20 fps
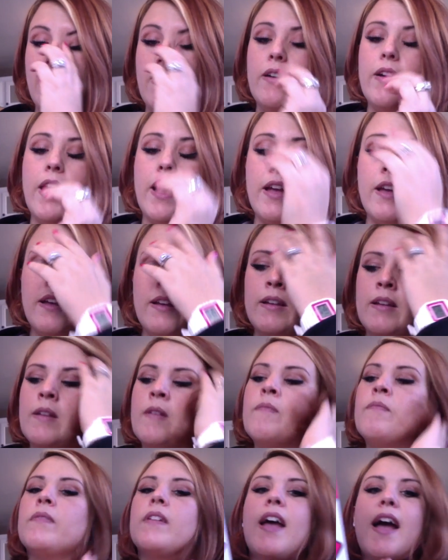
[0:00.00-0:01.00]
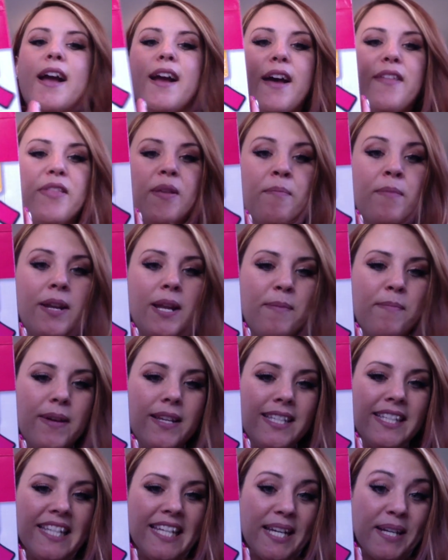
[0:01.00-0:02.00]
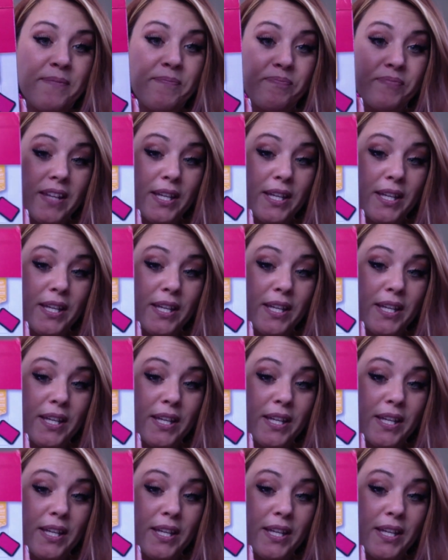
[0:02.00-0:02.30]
Okay. I got the Mini Misti.